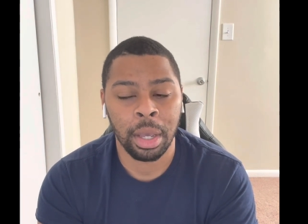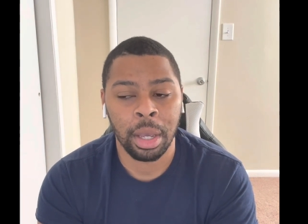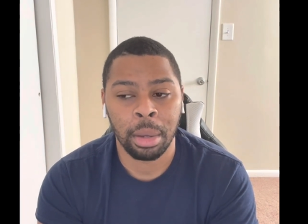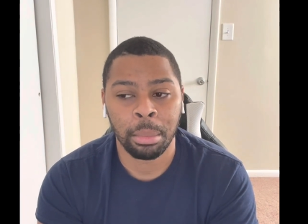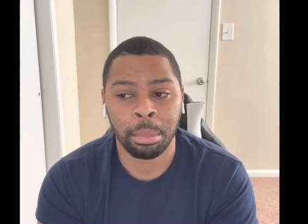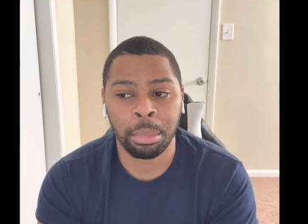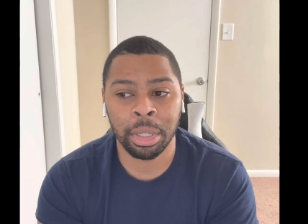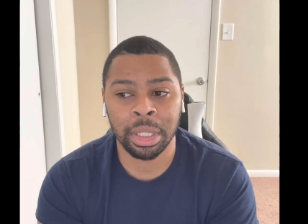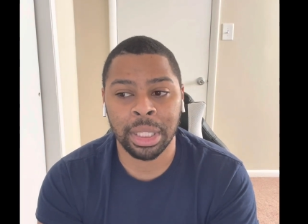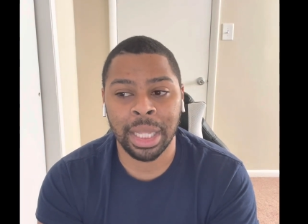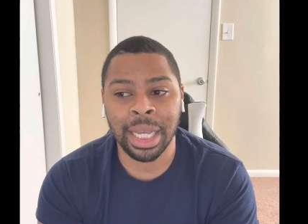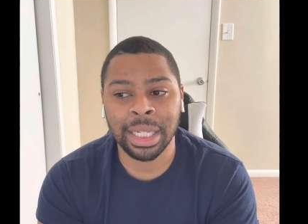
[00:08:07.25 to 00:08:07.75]

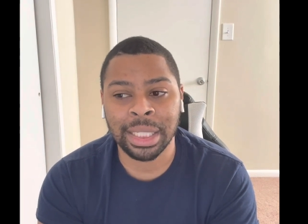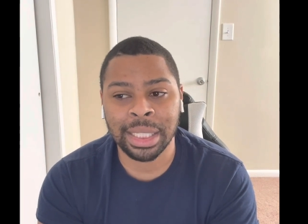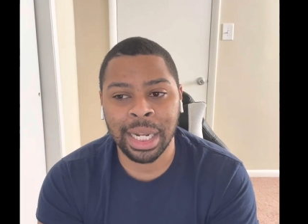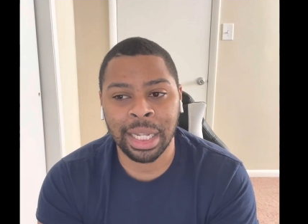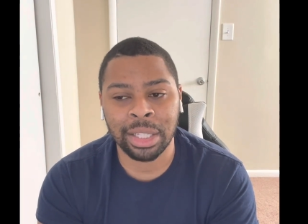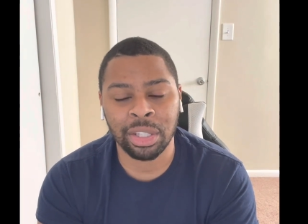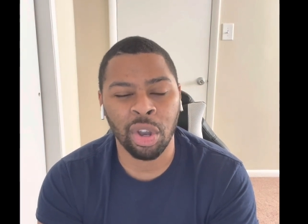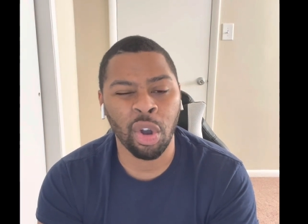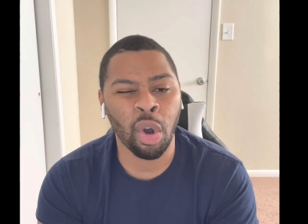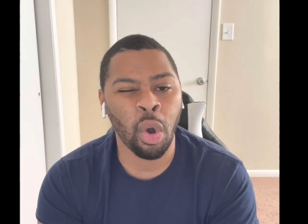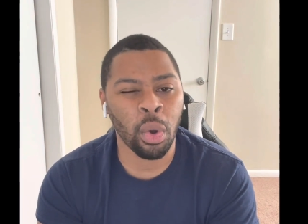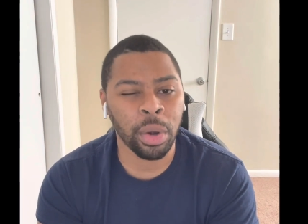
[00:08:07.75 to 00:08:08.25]
but that's not
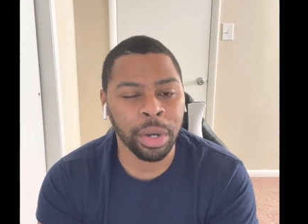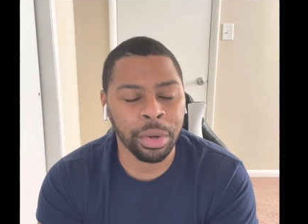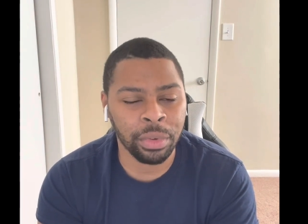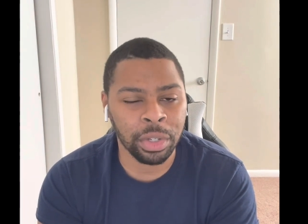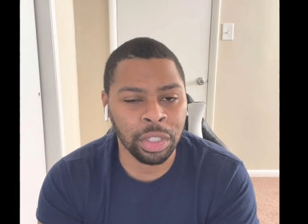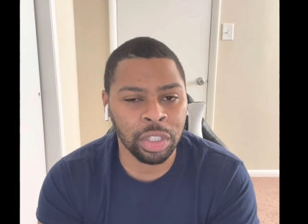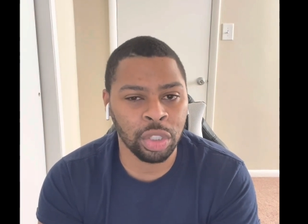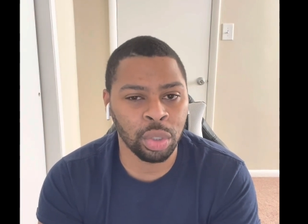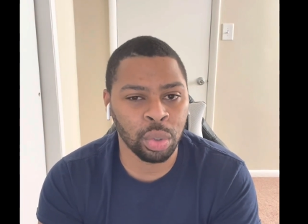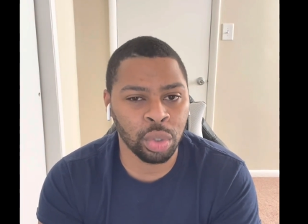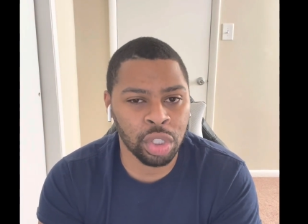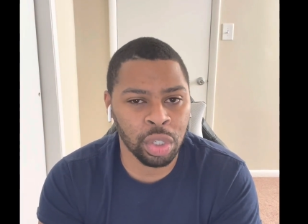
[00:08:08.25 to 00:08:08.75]
the only
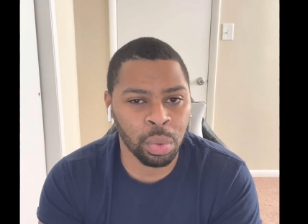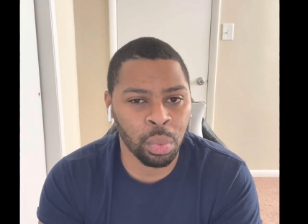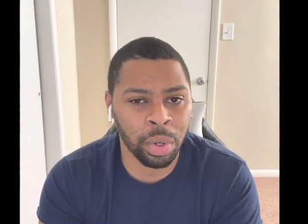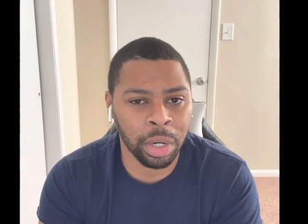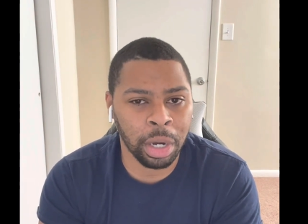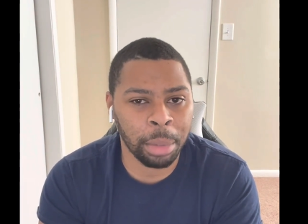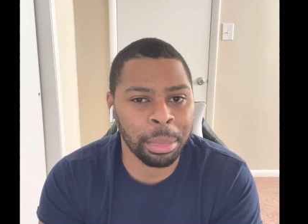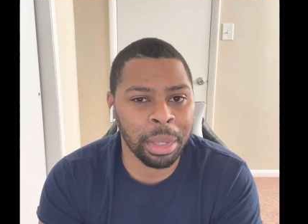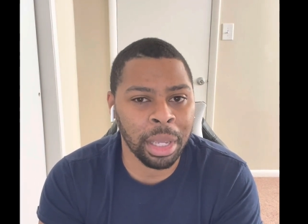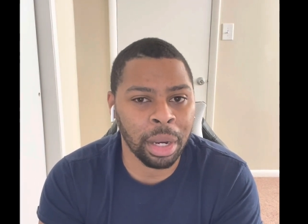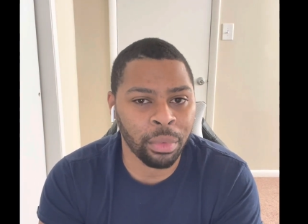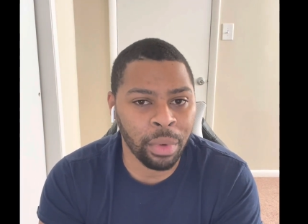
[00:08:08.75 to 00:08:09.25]
reason you should want to
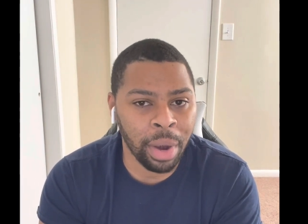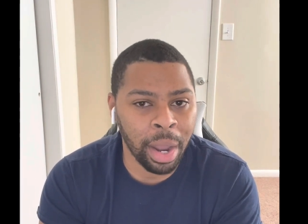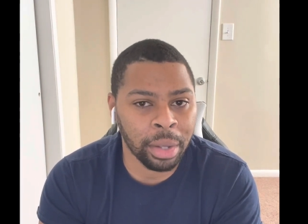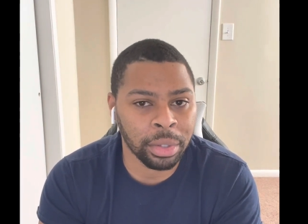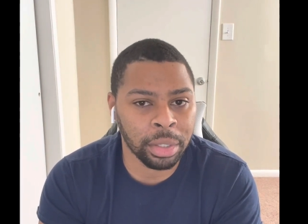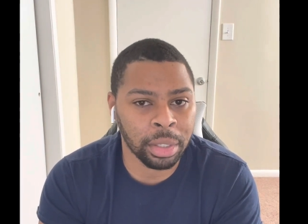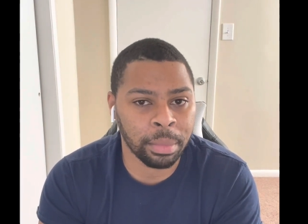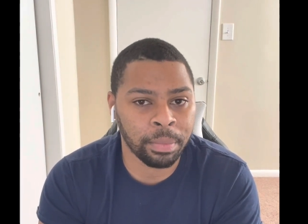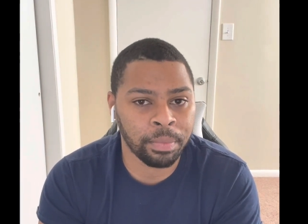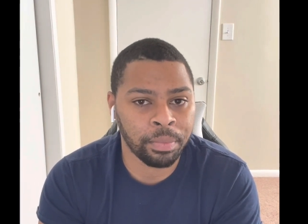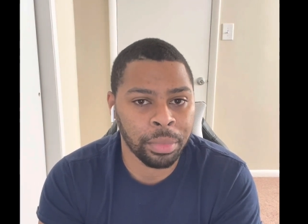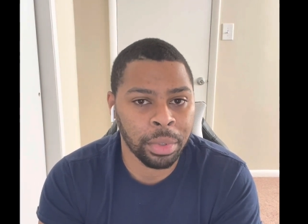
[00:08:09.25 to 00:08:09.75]
be around
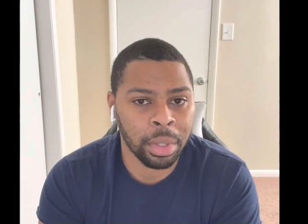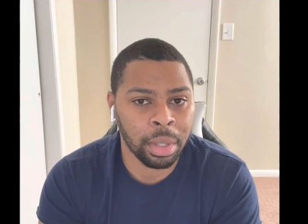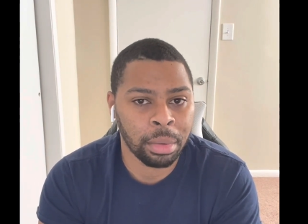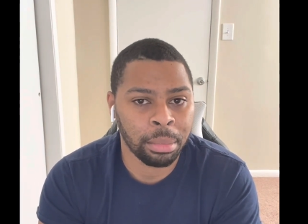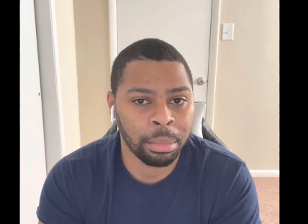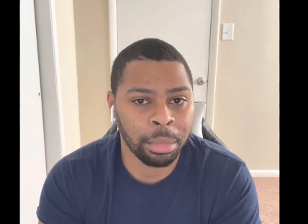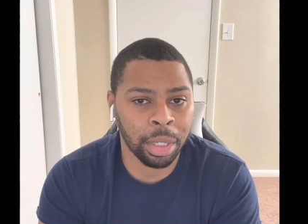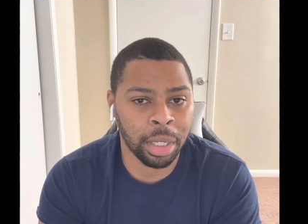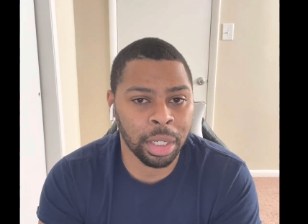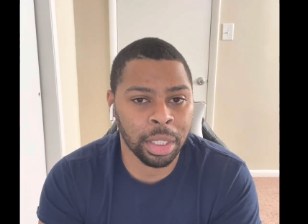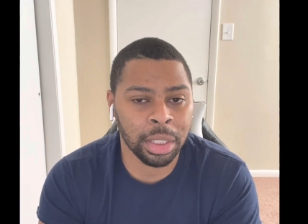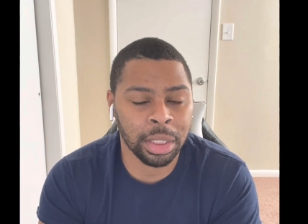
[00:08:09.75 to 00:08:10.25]
them,
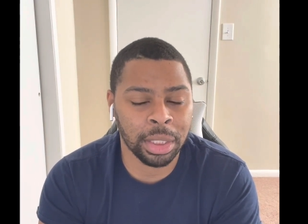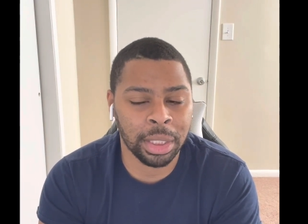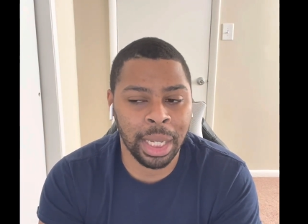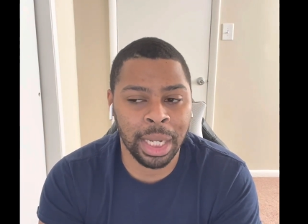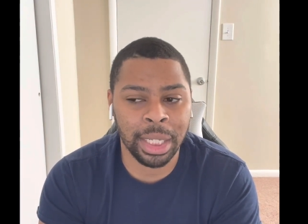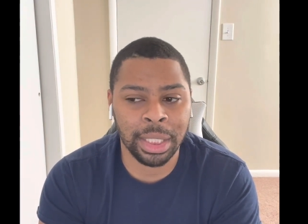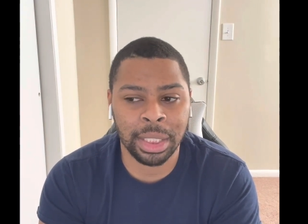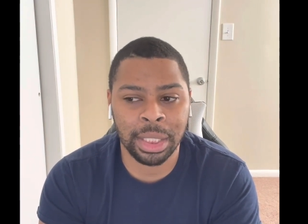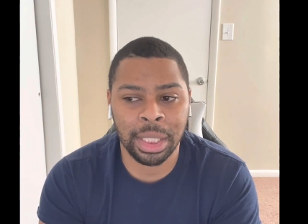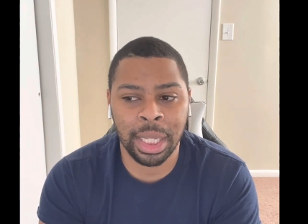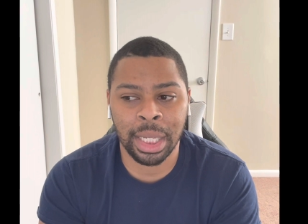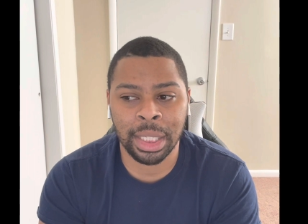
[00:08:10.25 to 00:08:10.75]
because
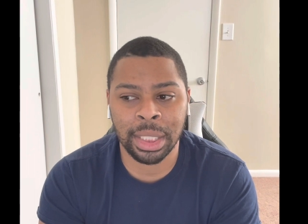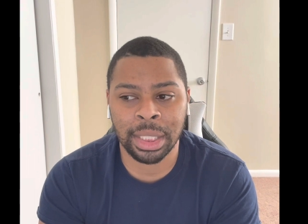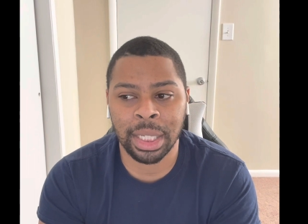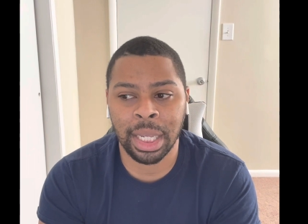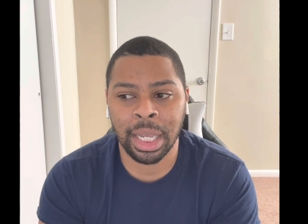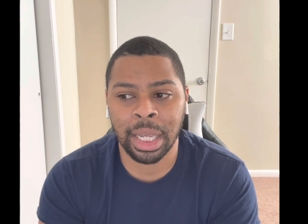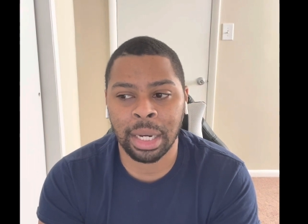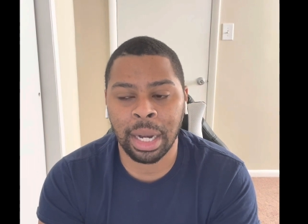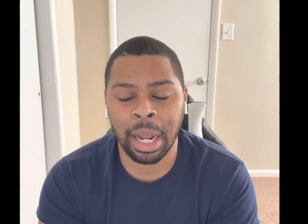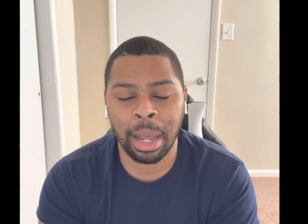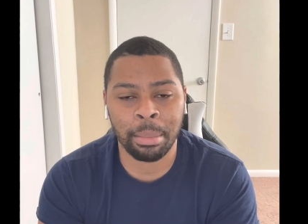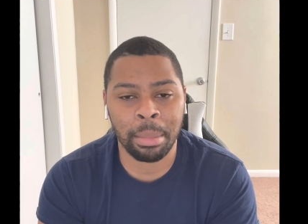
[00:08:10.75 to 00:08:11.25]
that's like
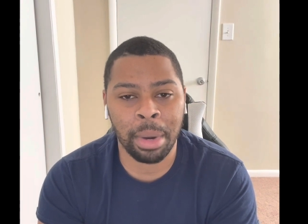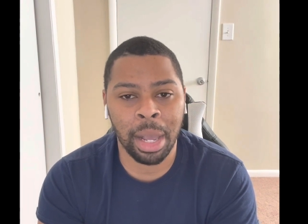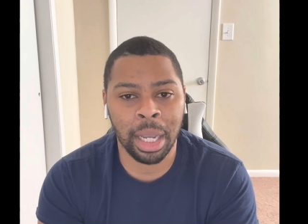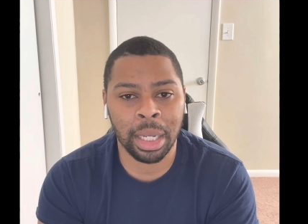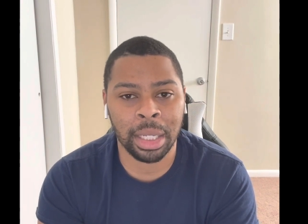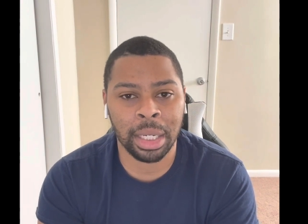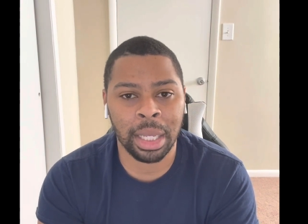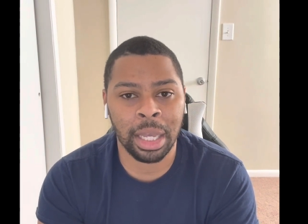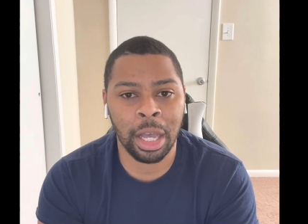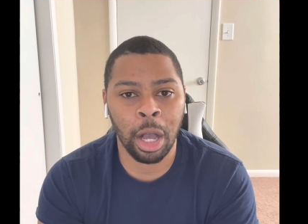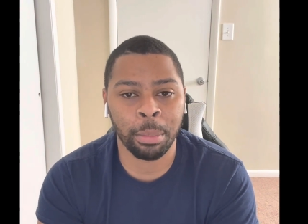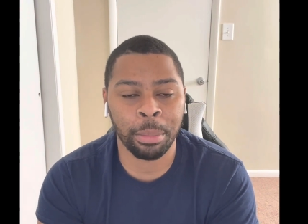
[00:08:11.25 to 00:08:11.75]
saying I'm not going
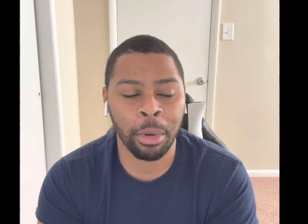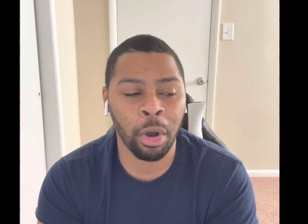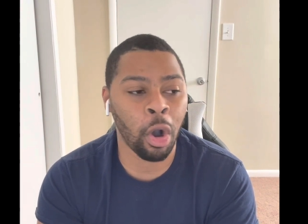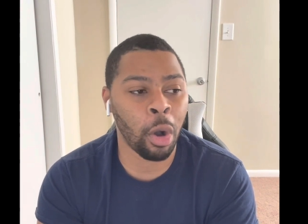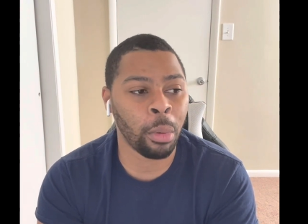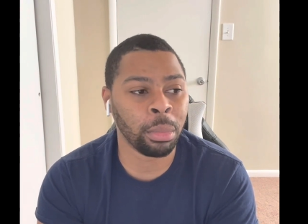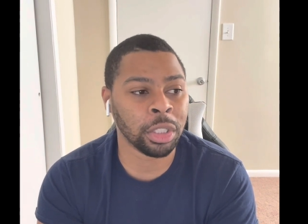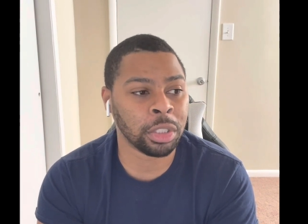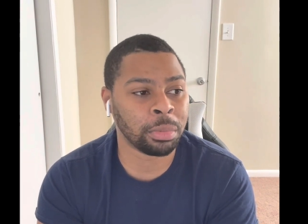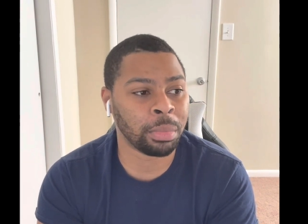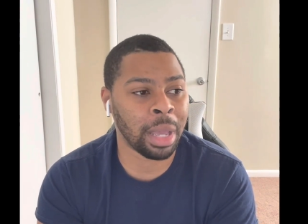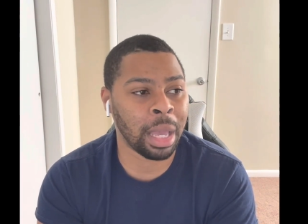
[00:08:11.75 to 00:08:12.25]
to help a
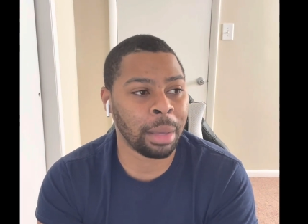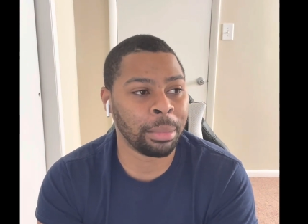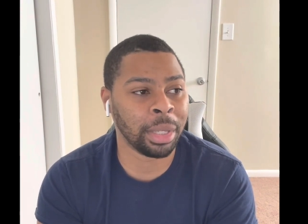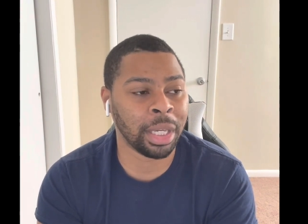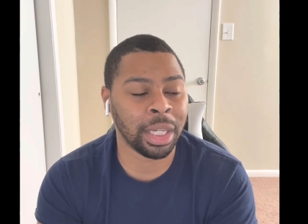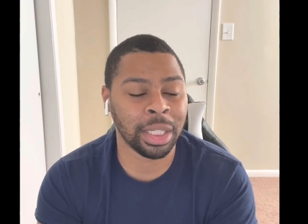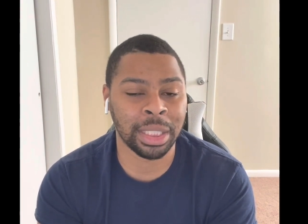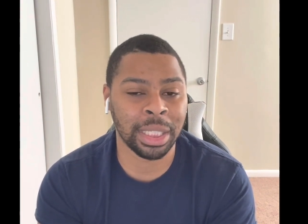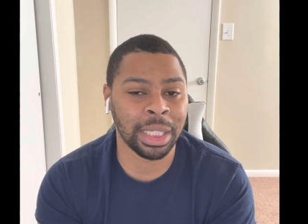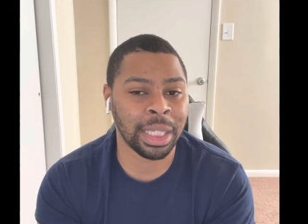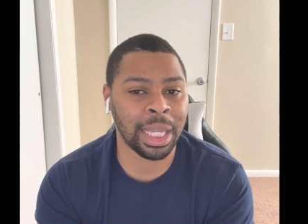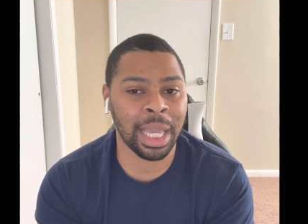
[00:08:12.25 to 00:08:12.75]
homeless man
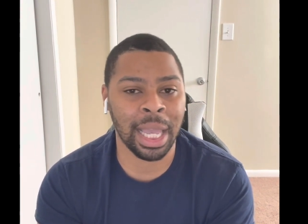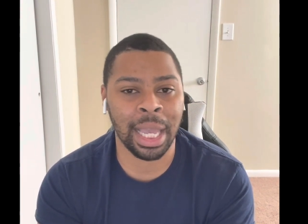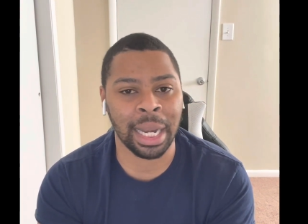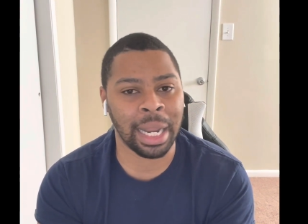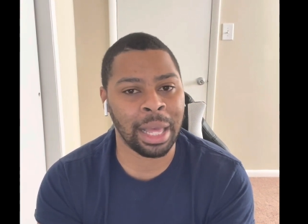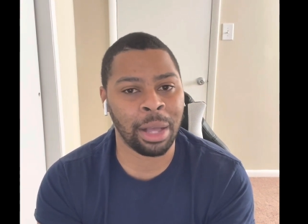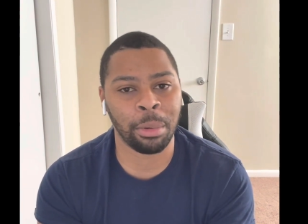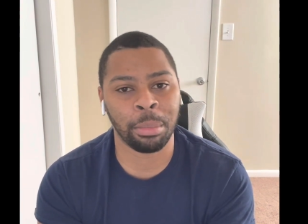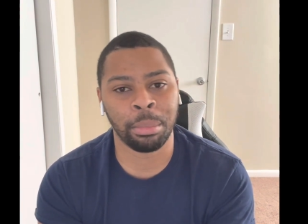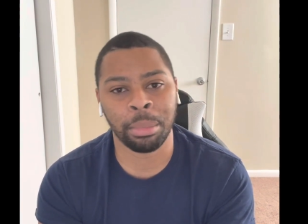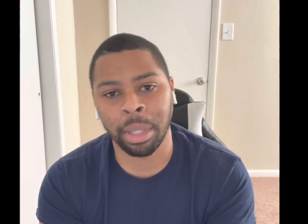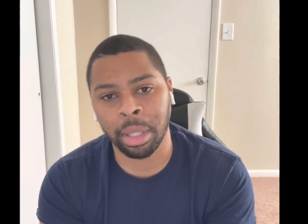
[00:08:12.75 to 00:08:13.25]
because he can't
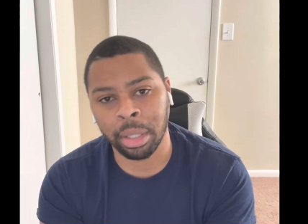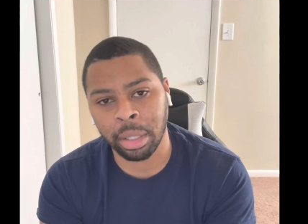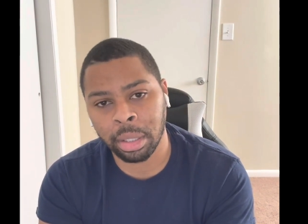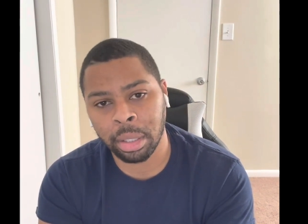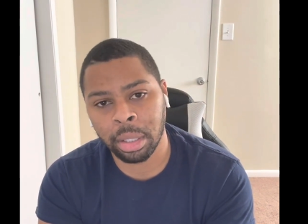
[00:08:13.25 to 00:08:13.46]
help me.